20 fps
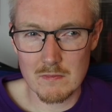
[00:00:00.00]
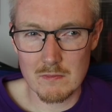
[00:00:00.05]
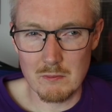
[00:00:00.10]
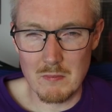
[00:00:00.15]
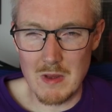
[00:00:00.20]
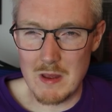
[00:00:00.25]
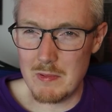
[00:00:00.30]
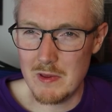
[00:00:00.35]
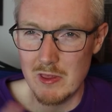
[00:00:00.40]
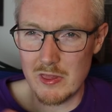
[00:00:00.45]

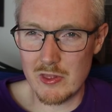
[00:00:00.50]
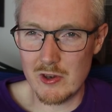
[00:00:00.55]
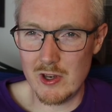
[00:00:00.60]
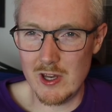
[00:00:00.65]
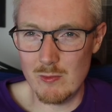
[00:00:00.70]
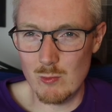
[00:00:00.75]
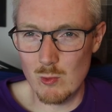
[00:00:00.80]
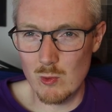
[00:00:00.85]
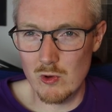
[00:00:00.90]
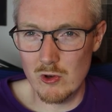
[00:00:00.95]
Maybe
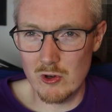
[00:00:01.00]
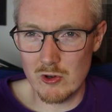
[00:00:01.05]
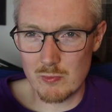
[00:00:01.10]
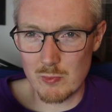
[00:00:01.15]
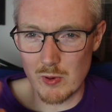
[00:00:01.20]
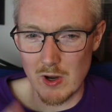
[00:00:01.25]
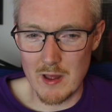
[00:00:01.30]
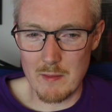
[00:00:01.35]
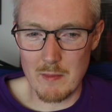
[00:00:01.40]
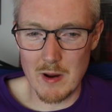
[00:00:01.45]
3 wound
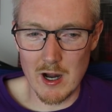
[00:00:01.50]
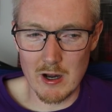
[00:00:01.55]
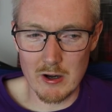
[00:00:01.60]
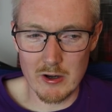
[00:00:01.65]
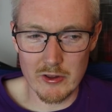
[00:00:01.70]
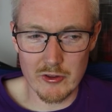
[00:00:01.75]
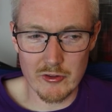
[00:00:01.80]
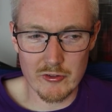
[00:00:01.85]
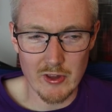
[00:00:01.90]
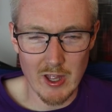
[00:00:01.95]

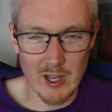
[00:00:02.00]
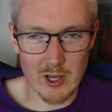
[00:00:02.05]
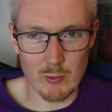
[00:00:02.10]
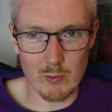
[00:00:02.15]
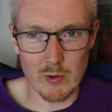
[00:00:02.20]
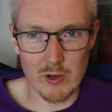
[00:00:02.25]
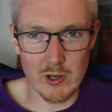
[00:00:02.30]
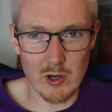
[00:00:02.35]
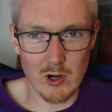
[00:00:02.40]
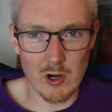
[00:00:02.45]
Primaris
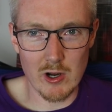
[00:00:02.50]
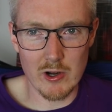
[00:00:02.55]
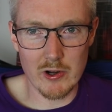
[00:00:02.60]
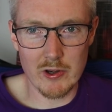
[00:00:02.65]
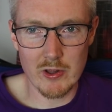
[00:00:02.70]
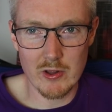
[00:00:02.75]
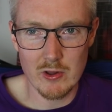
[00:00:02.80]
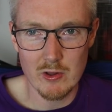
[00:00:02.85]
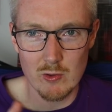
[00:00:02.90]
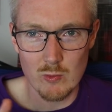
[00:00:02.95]
Sanguinary
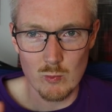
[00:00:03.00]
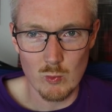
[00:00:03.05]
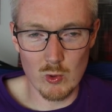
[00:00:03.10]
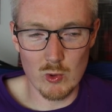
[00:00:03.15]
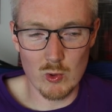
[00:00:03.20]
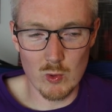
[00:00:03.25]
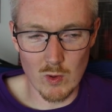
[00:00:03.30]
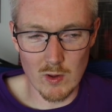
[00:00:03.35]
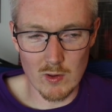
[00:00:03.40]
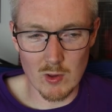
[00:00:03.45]
Guard
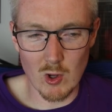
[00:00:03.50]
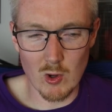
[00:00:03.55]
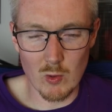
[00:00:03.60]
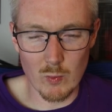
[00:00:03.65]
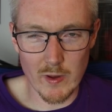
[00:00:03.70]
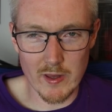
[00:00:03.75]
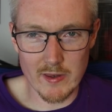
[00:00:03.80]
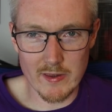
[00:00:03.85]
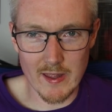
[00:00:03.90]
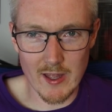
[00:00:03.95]
would go a long
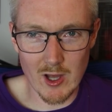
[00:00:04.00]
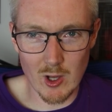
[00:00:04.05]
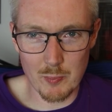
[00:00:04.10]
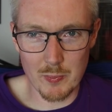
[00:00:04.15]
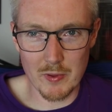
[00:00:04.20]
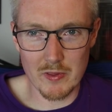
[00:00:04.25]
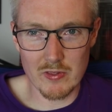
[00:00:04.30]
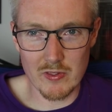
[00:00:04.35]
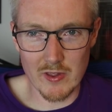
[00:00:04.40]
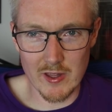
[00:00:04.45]
way to
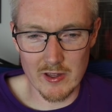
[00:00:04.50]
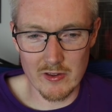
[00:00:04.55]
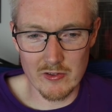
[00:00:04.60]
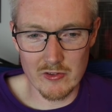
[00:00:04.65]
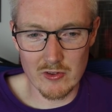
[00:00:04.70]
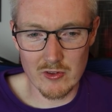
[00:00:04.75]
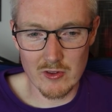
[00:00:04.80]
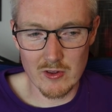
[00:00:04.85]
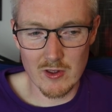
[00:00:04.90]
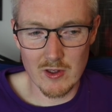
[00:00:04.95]
helping
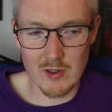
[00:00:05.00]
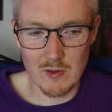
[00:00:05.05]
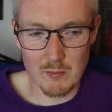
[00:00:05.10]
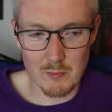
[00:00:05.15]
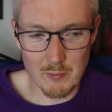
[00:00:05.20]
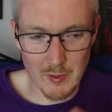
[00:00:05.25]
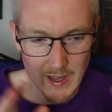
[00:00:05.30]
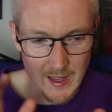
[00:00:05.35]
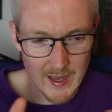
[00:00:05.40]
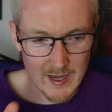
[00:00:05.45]
things.
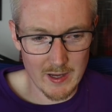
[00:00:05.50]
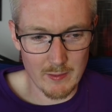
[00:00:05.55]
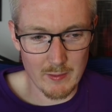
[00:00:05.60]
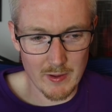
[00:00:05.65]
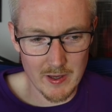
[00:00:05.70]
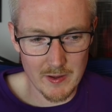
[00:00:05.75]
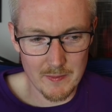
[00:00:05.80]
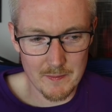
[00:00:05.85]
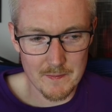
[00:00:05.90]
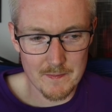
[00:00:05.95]
But
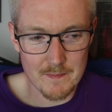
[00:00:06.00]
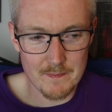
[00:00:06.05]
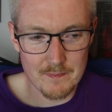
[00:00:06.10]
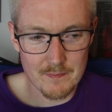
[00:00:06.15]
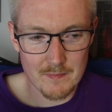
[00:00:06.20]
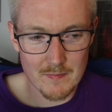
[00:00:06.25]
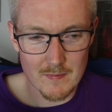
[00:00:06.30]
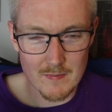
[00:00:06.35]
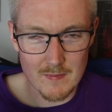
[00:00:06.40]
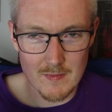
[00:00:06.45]
anyway,
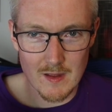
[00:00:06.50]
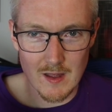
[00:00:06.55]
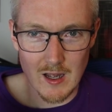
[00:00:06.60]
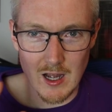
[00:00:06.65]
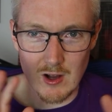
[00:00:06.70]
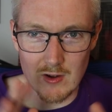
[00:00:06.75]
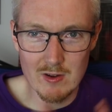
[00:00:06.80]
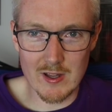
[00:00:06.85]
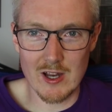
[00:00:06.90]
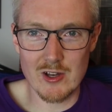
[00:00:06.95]

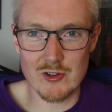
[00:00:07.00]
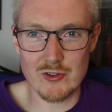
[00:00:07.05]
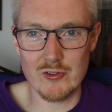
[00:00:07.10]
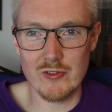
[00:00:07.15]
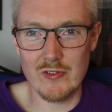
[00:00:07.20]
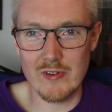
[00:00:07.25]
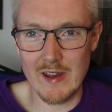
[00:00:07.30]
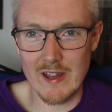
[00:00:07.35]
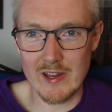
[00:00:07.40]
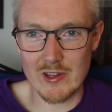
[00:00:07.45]
I'll catch you
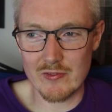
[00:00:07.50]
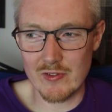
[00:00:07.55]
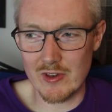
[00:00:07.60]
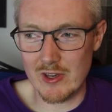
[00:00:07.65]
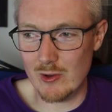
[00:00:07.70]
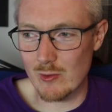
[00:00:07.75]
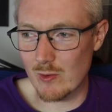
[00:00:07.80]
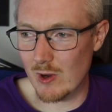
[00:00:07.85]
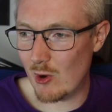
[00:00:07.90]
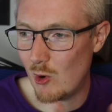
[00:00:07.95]
in the next
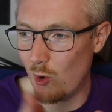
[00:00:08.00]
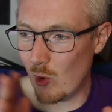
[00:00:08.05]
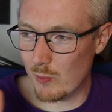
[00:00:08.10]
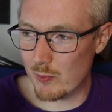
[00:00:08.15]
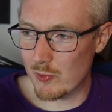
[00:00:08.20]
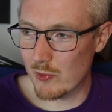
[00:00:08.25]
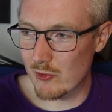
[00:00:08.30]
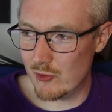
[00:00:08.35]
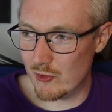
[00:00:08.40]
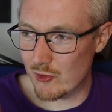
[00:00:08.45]
video. I
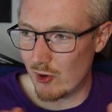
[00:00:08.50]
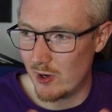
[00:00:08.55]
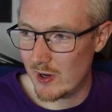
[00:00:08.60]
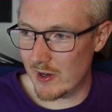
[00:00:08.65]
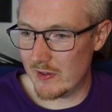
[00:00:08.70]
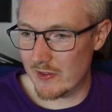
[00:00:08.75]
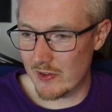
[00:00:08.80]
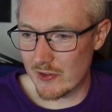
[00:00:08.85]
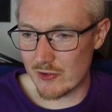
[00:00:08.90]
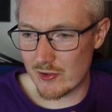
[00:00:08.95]
hope you
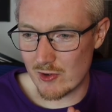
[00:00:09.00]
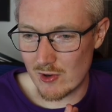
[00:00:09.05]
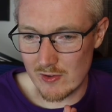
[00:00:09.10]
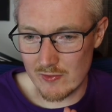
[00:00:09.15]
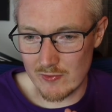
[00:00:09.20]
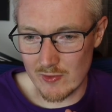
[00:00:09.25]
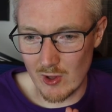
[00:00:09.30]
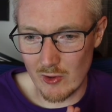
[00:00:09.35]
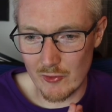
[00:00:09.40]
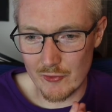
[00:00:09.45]
enjoyed this sort
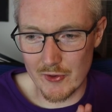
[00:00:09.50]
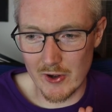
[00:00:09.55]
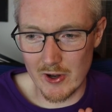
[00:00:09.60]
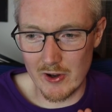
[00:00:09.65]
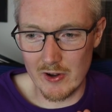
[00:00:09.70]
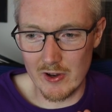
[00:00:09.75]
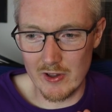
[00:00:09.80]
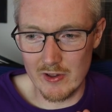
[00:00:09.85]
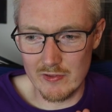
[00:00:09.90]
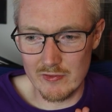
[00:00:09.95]
of
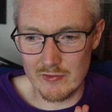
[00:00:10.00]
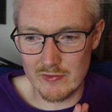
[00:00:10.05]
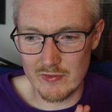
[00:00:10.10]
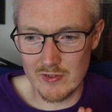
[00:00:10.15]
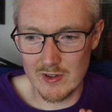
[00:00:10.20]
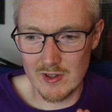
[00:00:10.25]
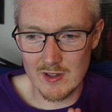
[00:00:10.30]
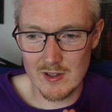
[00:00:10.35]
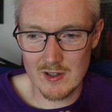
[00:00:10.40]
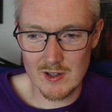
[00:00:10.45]
alternative
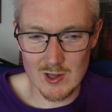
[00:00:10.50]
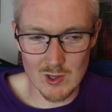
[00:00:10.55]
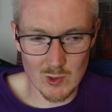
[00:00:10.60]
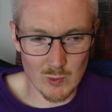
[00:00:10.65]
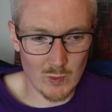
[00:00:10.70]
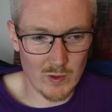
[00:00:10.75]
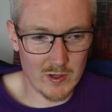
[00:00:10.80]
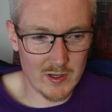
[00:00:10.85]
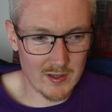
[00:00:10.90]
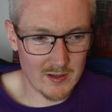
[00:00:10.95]

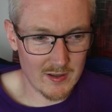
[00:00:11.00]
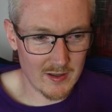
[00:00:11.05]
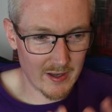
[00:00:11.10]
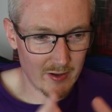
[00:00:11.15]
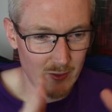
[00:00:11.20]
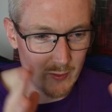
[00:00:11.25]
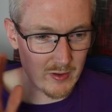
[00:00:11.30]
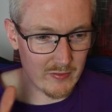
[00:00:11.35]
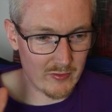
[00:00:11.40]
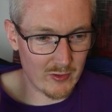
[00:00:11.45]
look. I
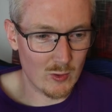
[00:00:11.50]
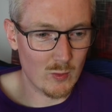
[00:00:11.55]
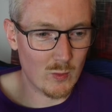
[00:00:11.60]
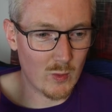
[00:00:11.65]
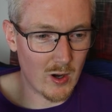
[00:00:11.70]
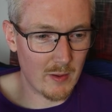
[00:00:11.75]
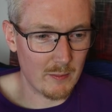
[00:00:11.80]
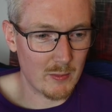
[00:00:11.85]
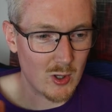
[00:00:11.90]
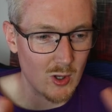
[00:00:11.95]
don't even know
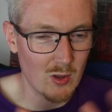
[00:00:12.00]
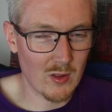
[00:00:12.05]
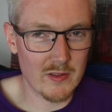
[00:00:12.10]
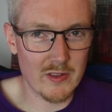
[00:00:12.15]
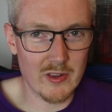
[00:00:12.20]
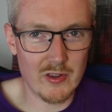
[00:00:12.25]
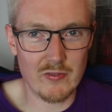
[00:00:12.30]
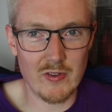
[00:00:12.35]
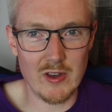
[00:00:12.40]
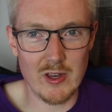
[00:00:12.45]
what I'm calling
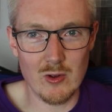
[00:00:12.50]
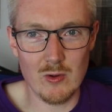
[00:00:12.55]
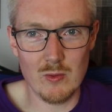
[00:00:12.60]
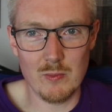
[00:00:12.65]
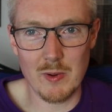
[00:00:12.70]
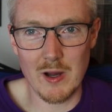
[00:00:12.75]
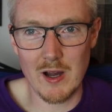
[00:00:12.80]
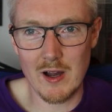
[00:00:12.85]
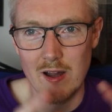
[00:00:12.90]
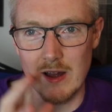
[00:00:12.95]
this video,
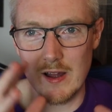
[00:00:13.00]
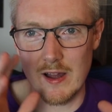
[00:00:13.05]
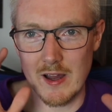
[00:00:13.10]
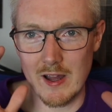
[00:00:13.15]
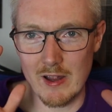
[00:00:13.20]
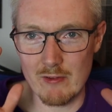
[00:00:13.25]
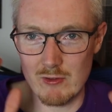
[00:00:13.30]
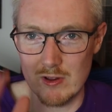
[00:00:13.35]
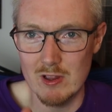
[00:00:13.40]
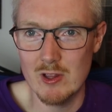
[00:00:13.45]
but
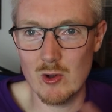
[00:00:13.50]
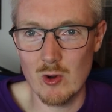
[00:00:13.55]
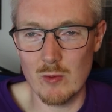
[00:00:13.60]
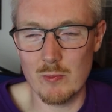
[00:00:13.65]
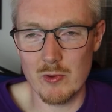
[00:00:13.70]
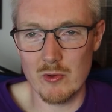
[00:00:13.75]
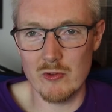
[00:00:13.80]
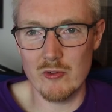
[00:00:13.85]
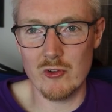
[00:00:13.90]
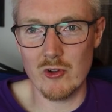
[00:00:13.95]
I really
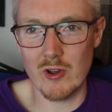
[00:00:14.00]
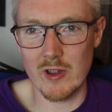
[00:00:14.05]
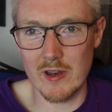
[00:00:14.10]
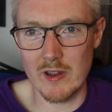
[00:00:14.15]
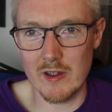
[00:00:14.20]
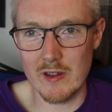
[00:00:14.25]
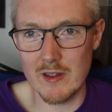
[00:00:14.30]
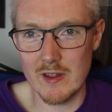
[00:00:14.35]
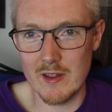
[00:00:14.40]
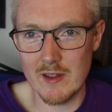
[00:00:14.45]
hope you enjoyed
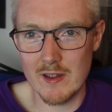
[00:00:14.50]
it.